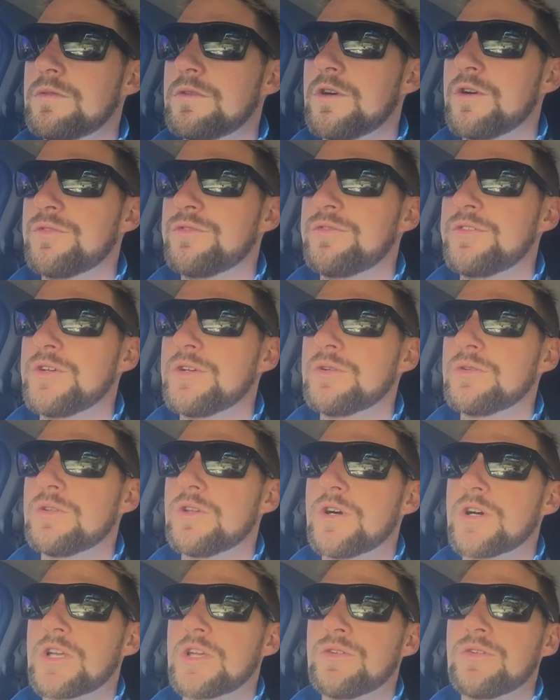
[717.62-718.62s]
I feel
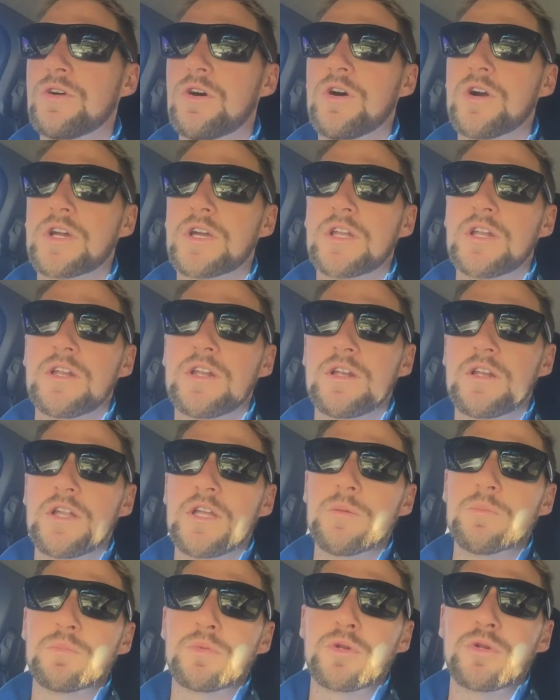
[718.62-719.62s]
like I can
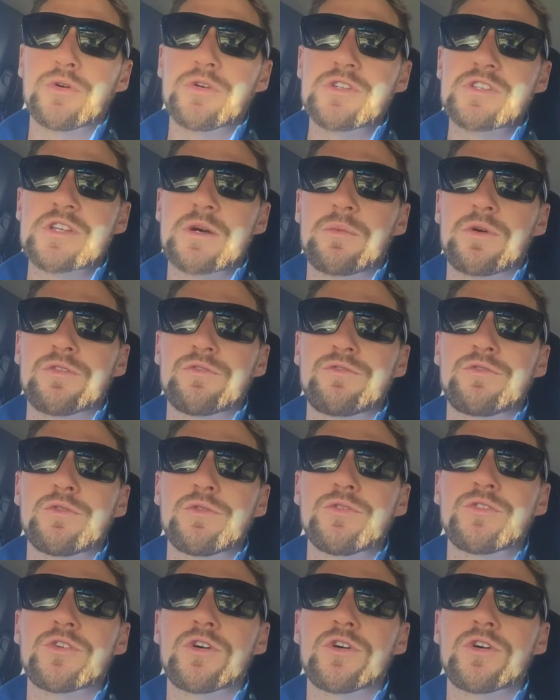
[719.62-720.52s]
employ someone full